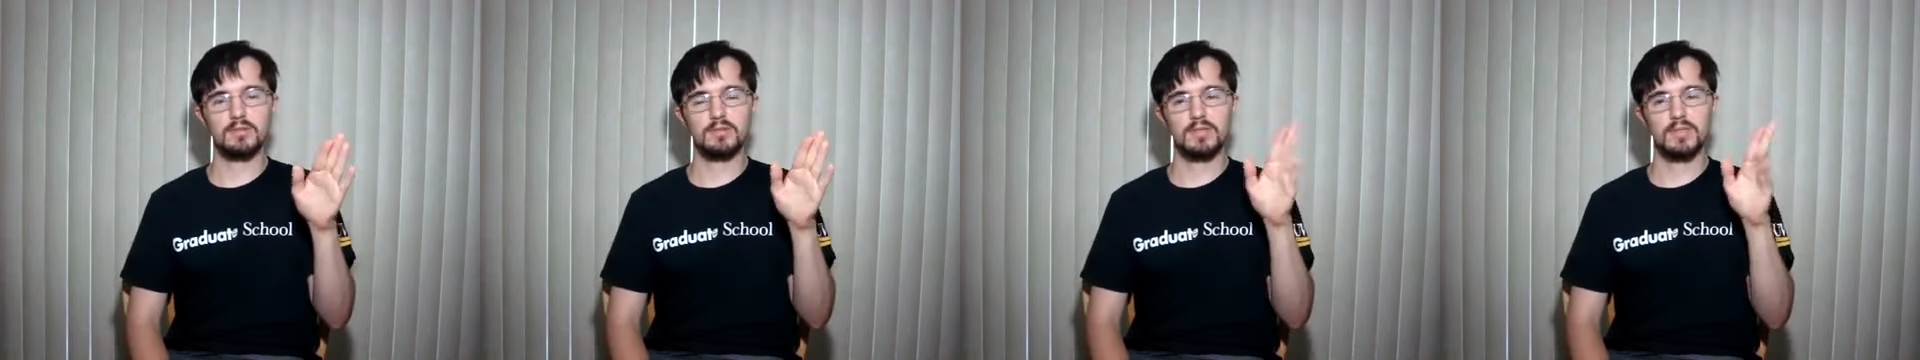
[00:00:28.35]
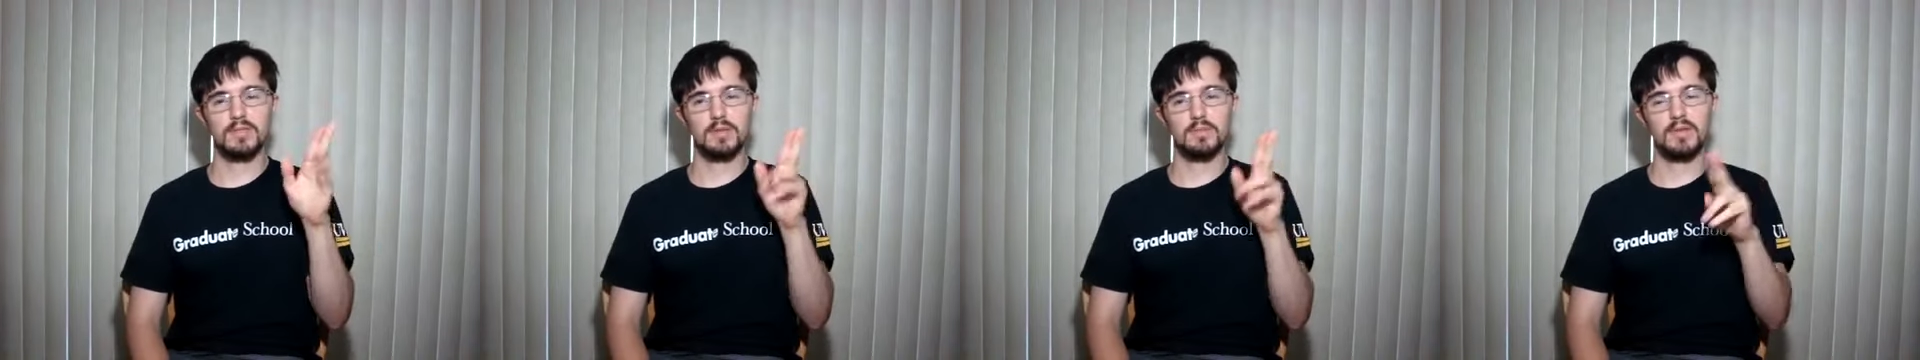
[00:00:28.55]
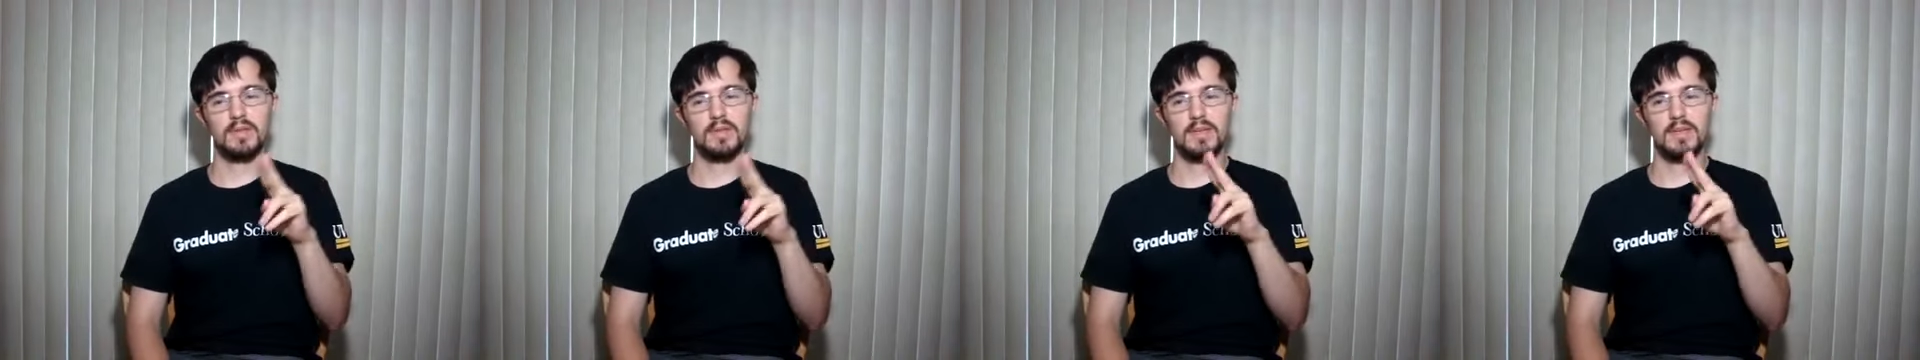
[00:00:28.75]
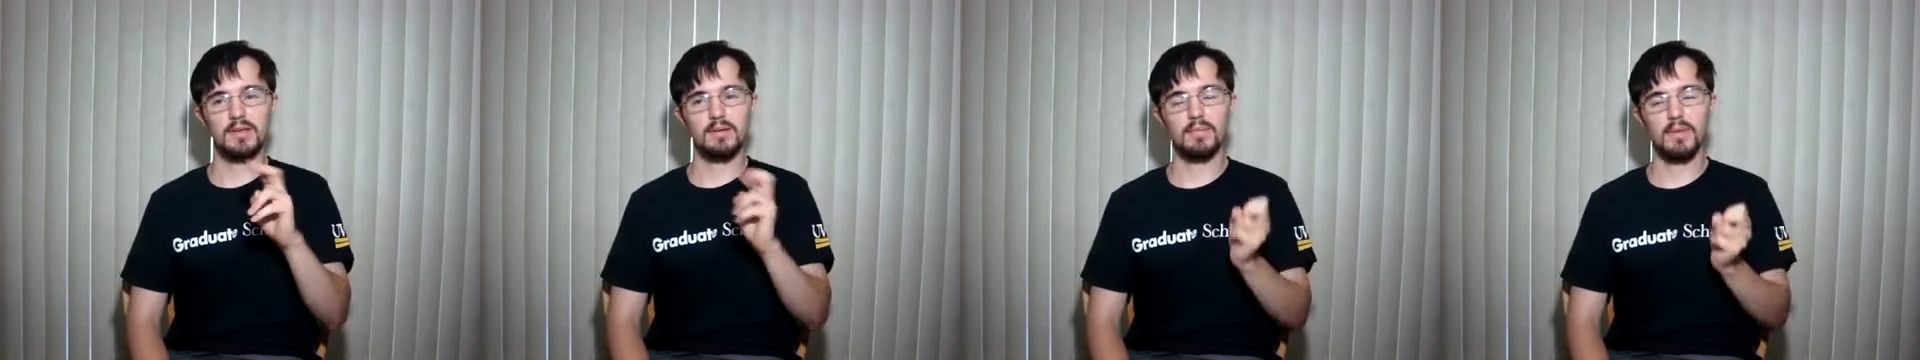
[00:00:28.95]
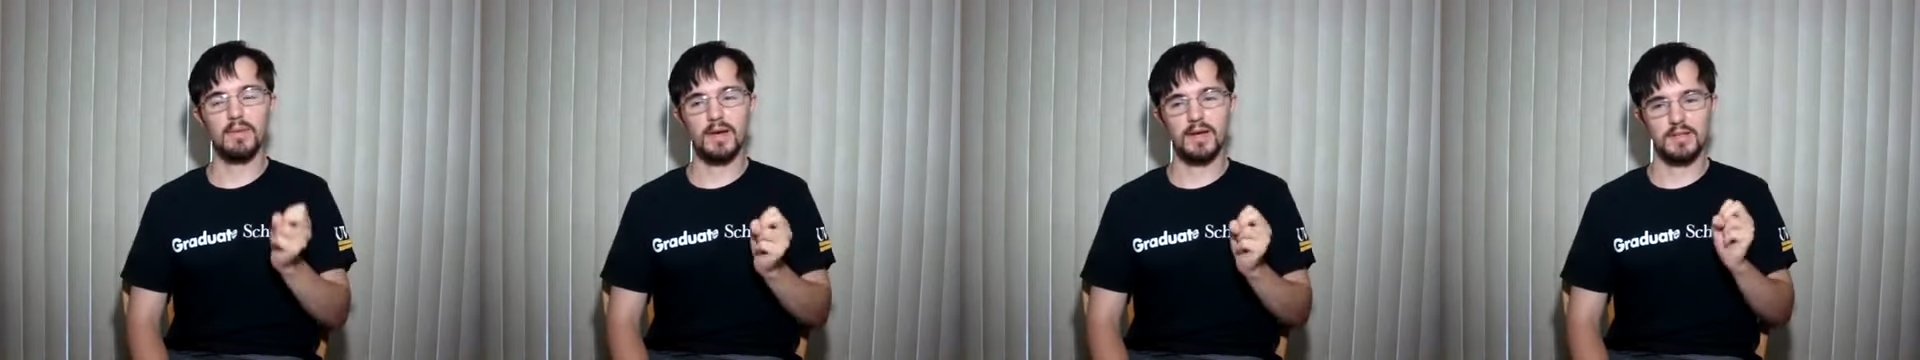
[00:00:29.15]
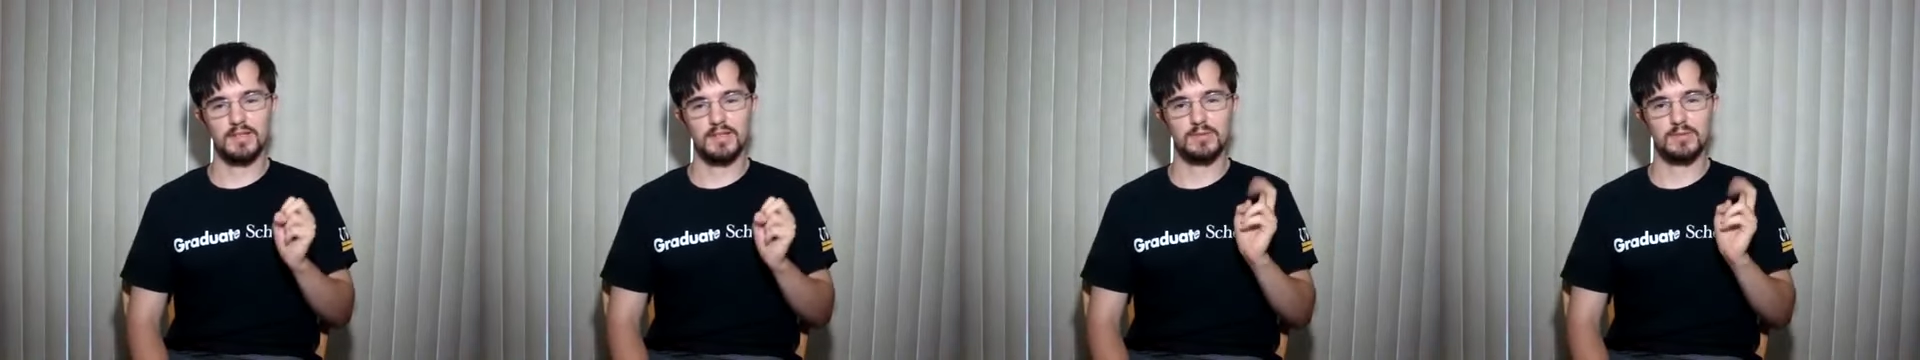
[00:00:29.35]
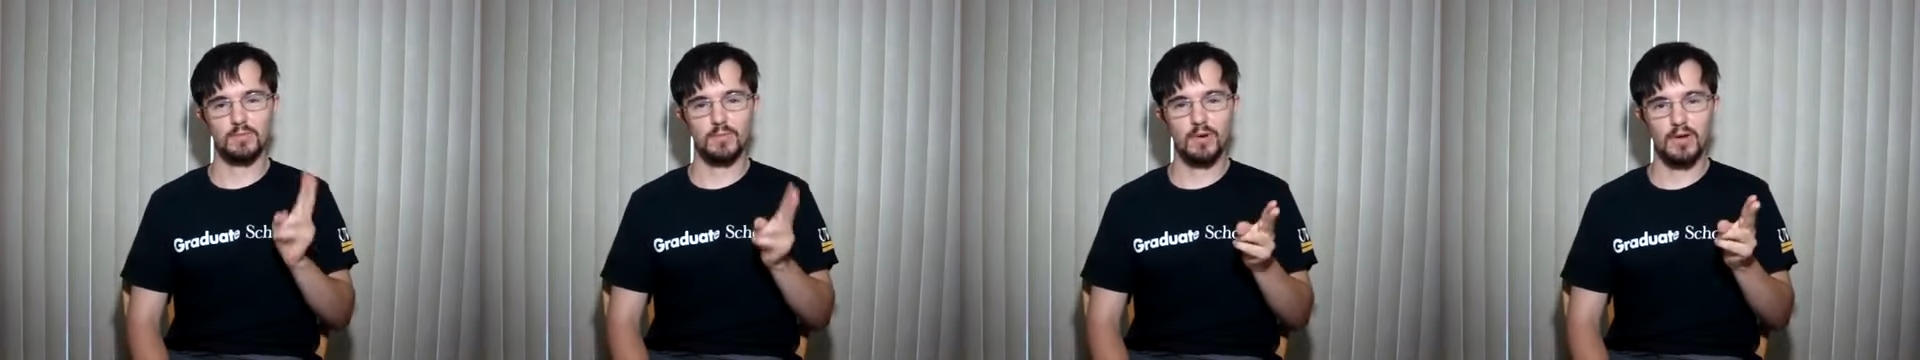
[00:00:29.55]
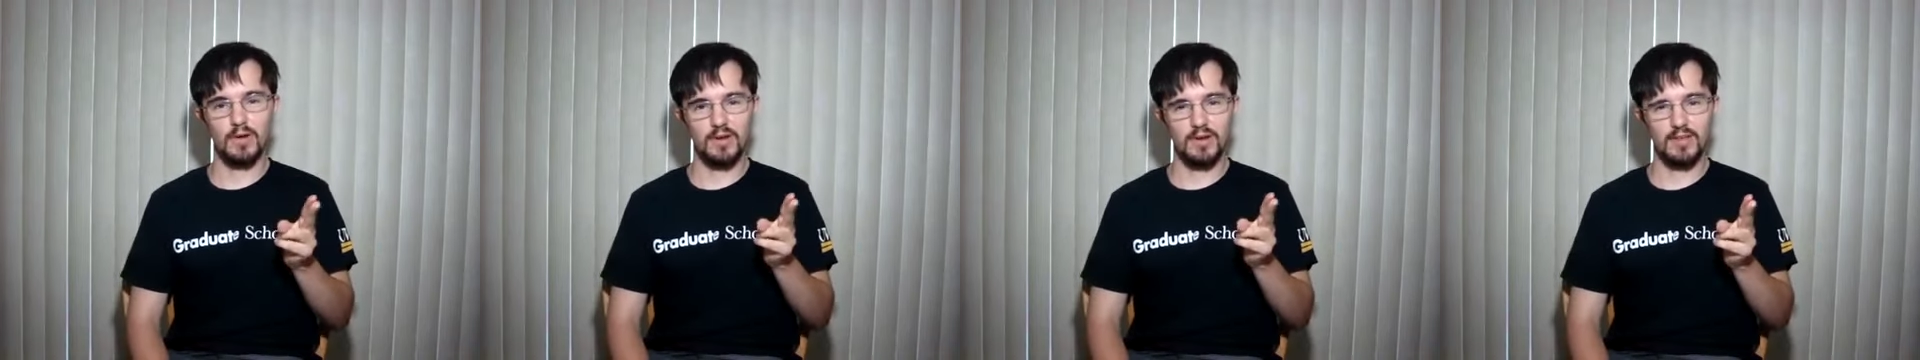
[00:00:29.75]
to the p minus
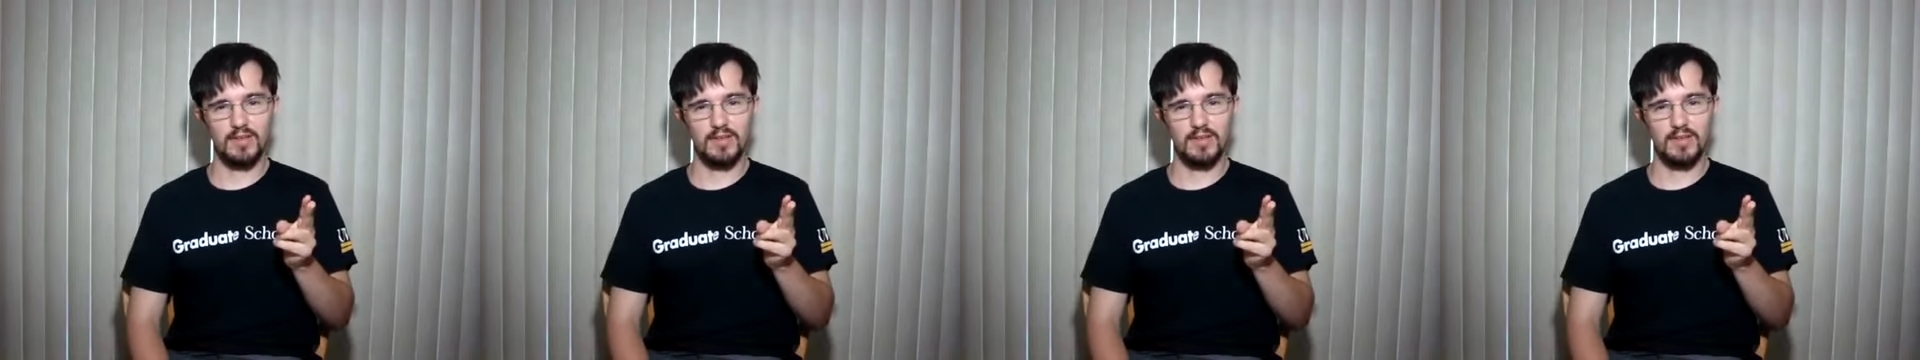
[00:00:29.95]
1.